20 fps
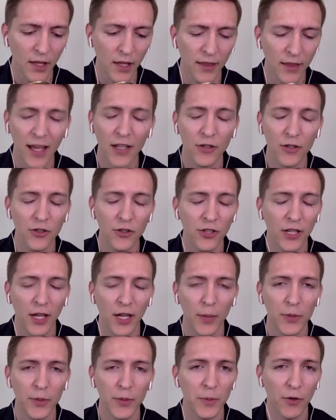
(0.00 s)
That usually
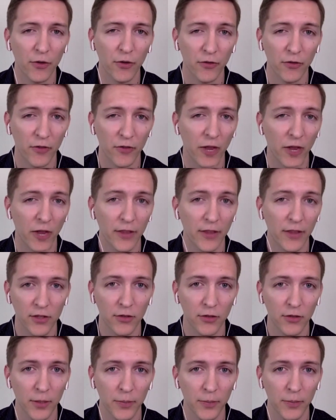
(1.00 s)
helps me refine the
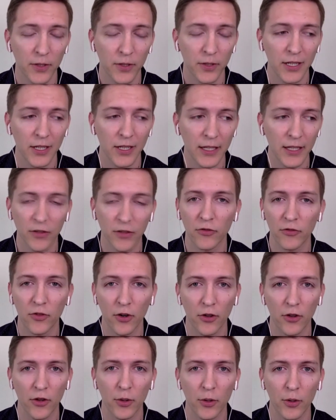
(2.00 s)
script even
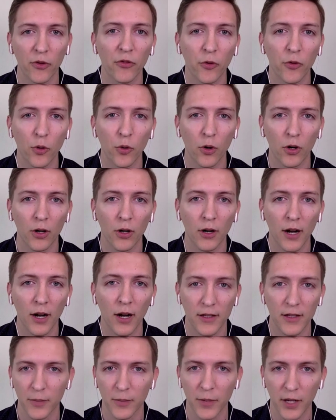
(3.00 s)
further before
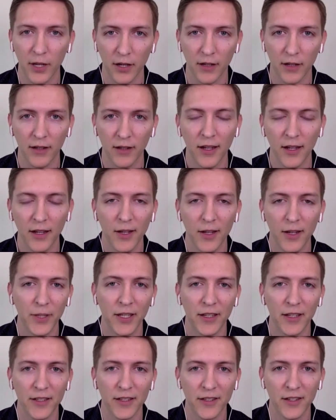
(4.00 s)
I submit it,
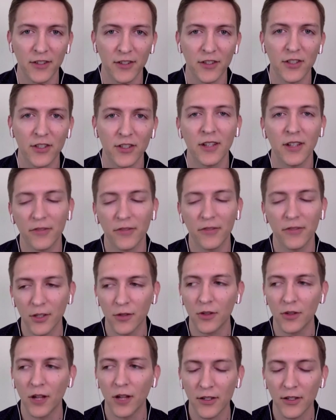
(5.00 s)
because there's stuff that
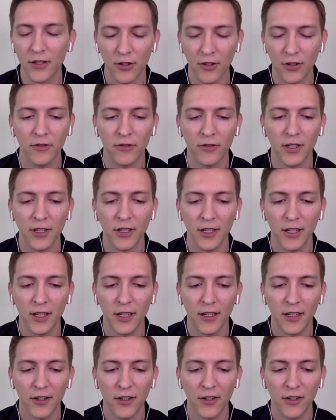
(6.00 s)
you gloss over
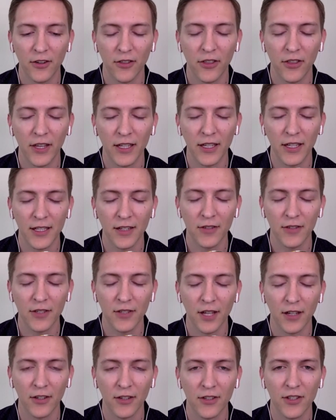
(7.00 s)
or things that you
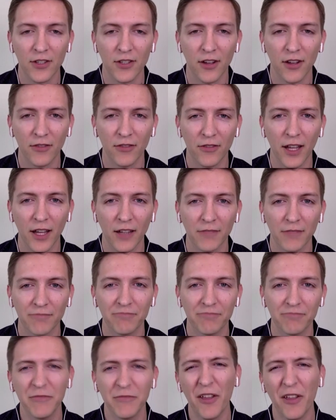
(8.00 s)
tell yourself like,
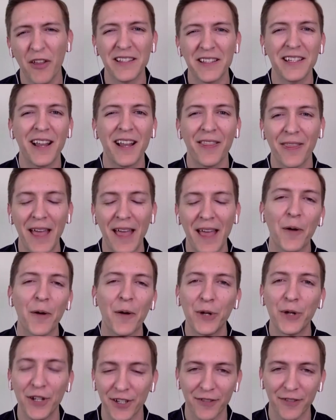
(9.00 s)
oh, that's not
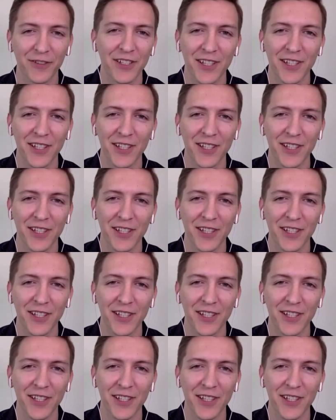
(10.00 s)
that weird of a